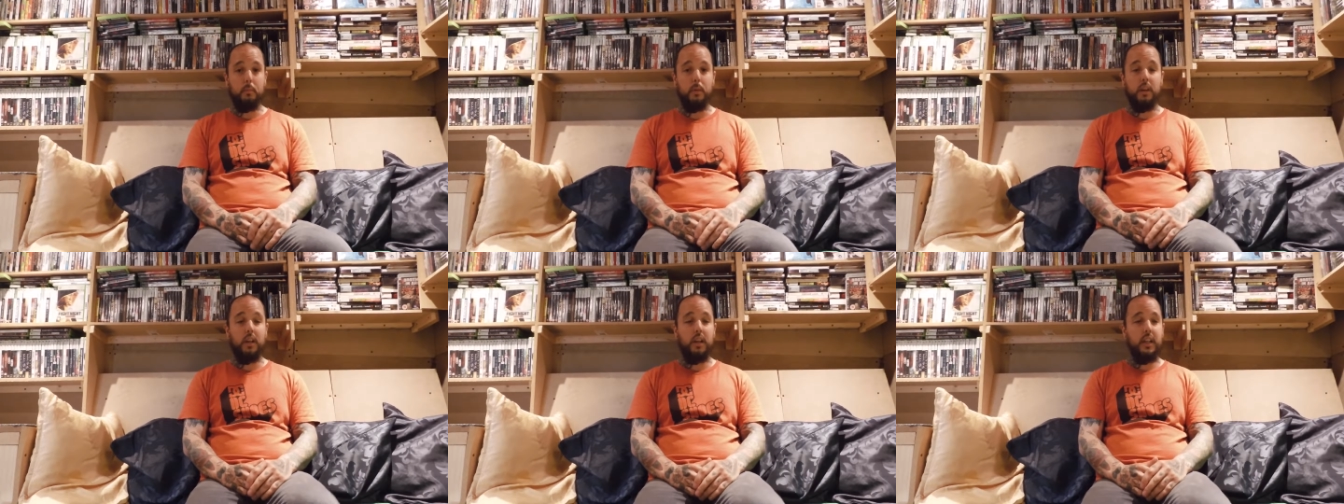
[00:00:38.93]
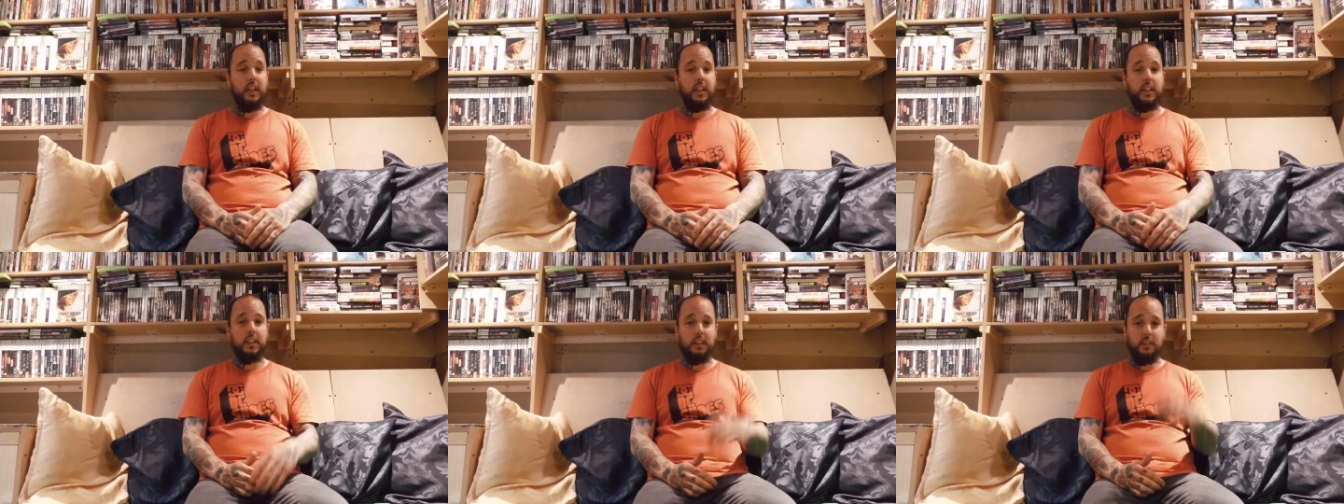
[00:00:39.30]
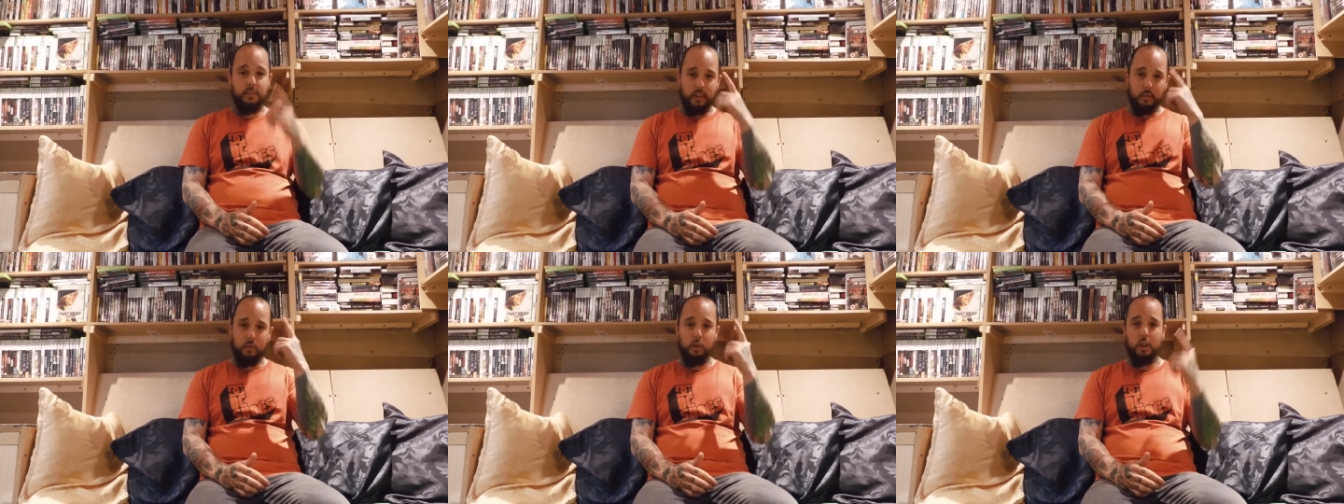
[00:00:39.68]
but
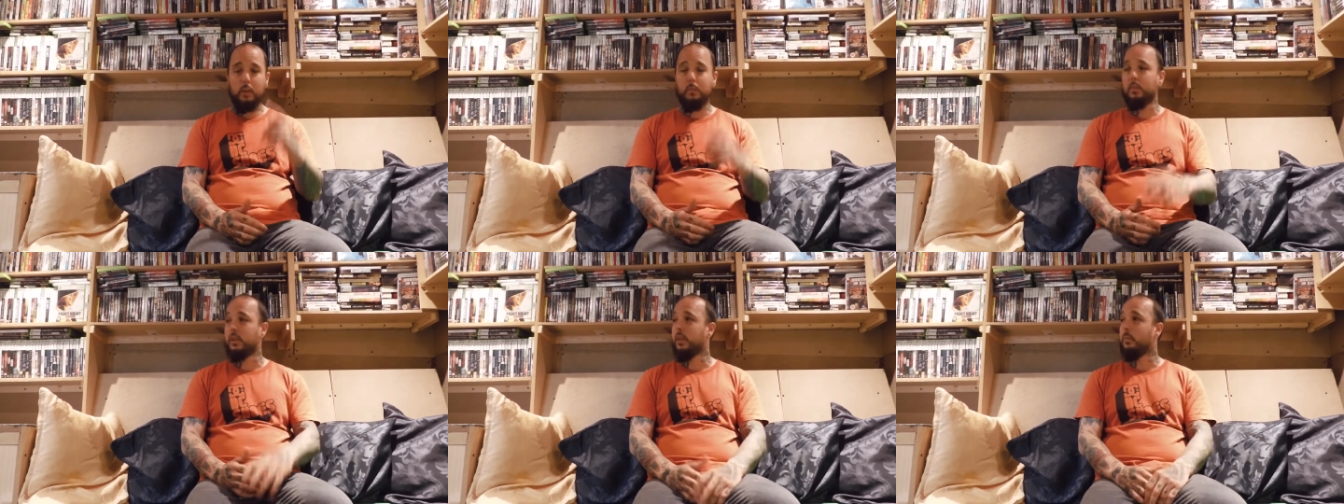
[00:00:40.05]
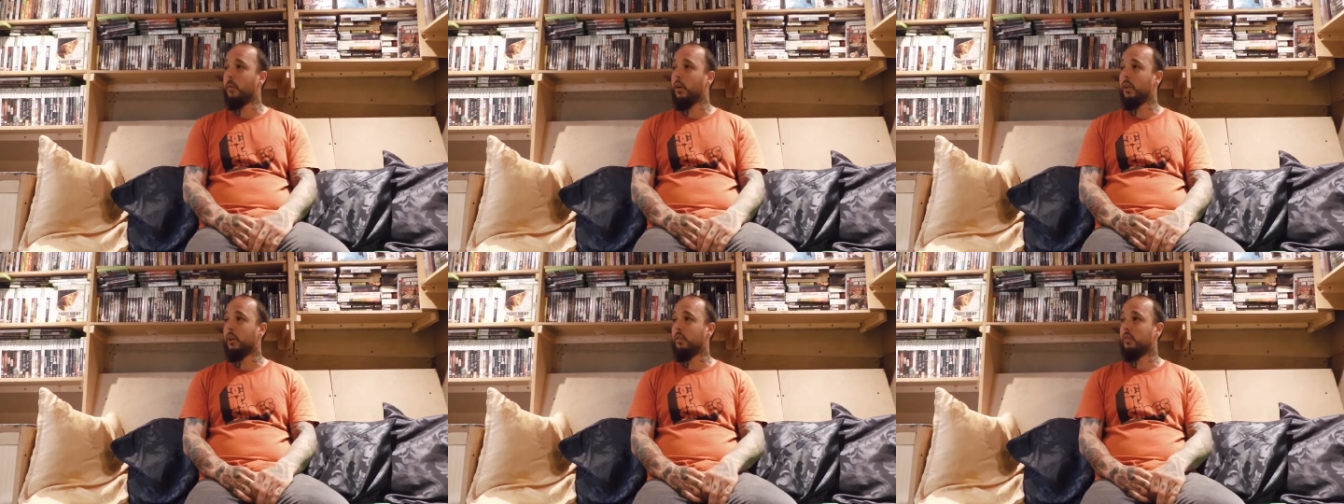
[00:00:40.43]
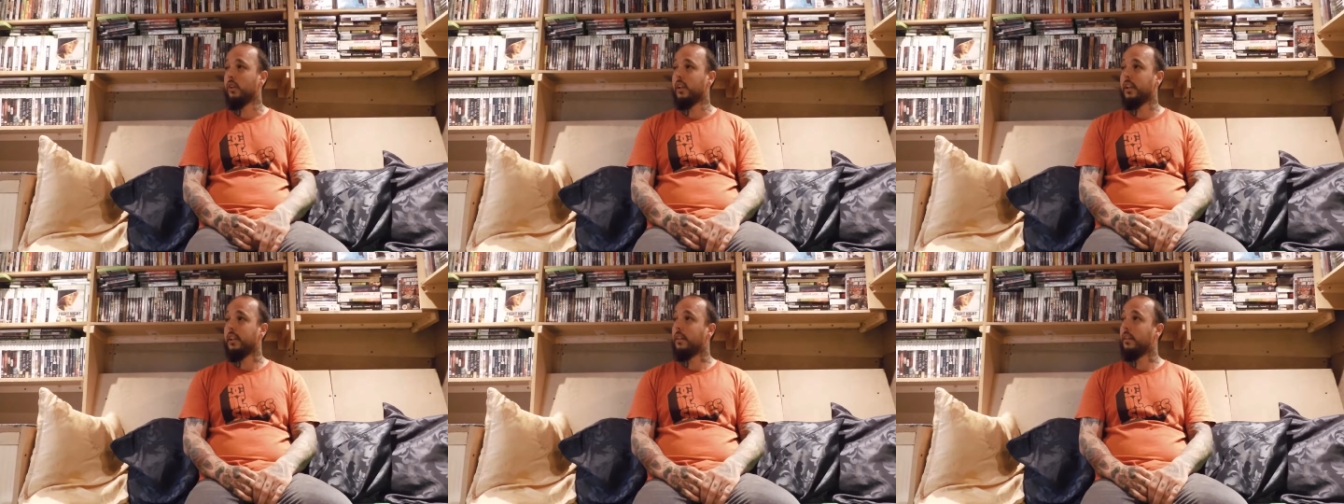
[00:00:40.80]
something that comes to mind
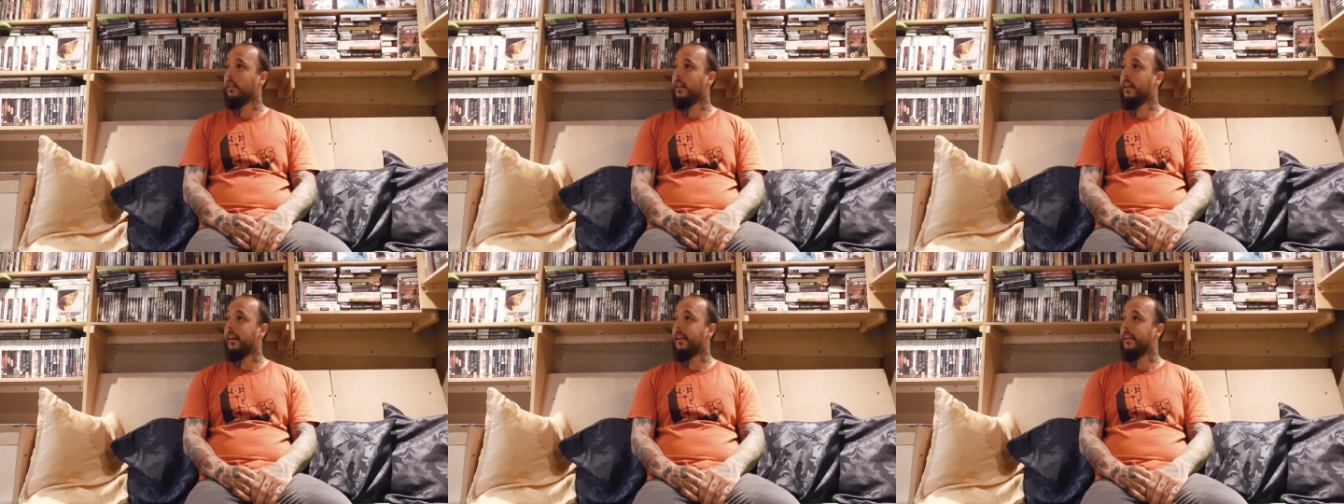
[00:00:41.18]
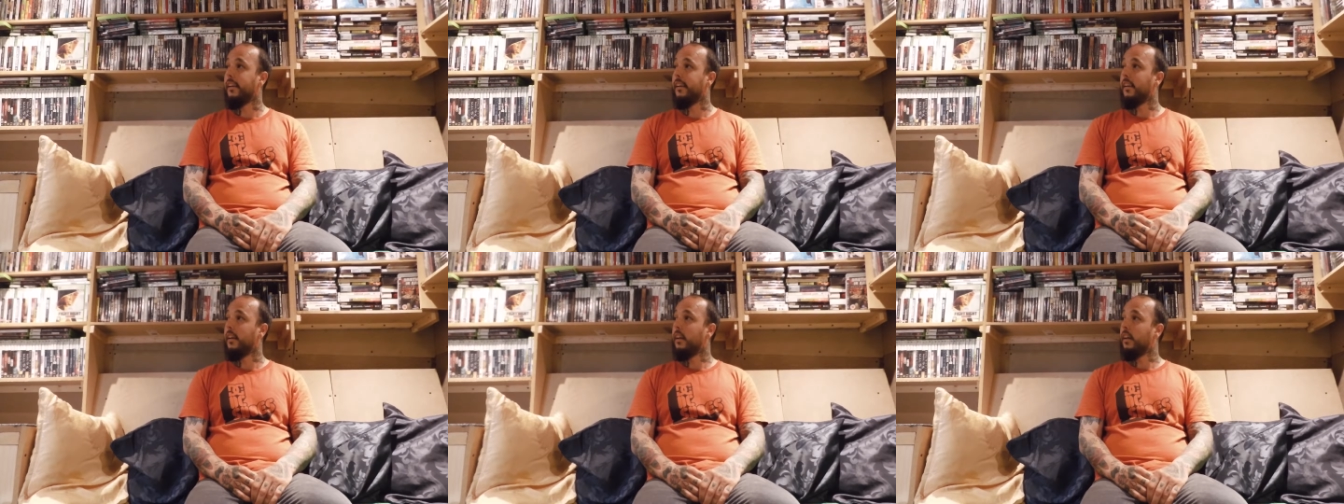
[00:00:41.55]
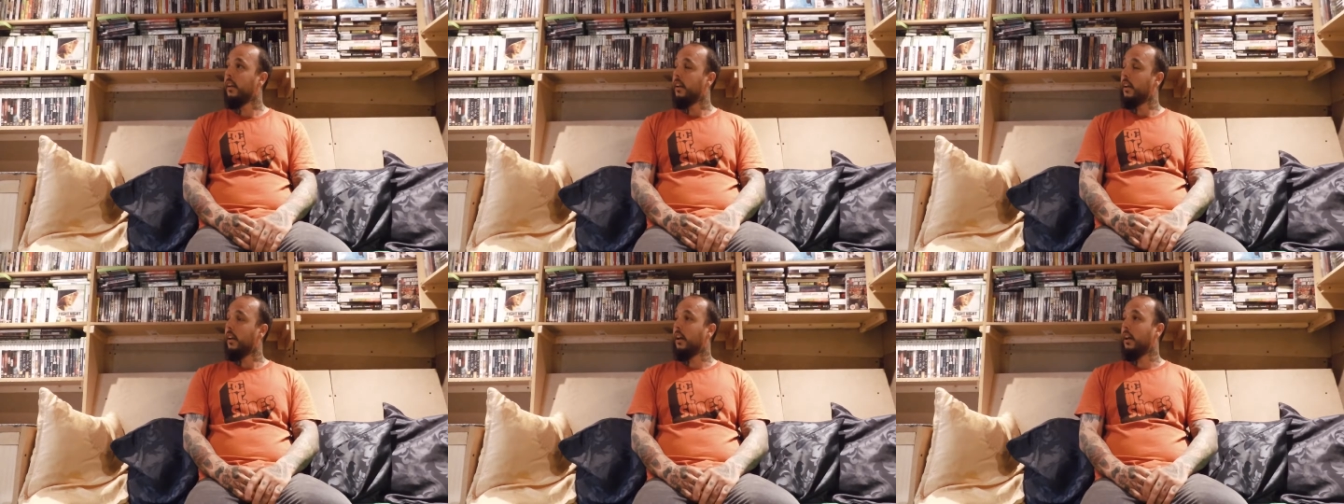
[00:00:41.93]
really that
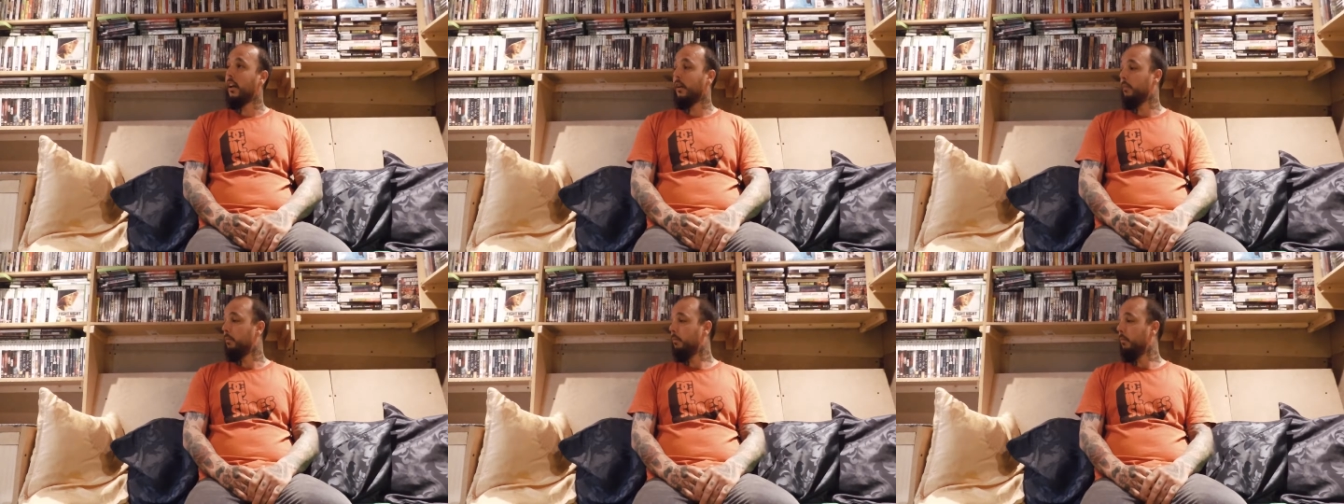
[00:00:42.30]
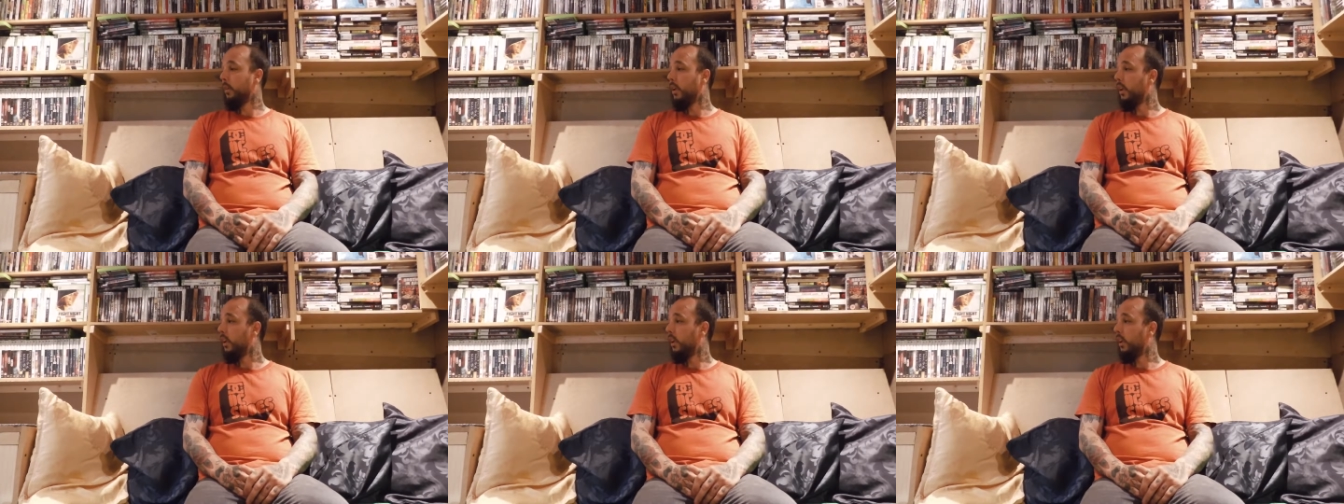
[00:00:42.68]
um,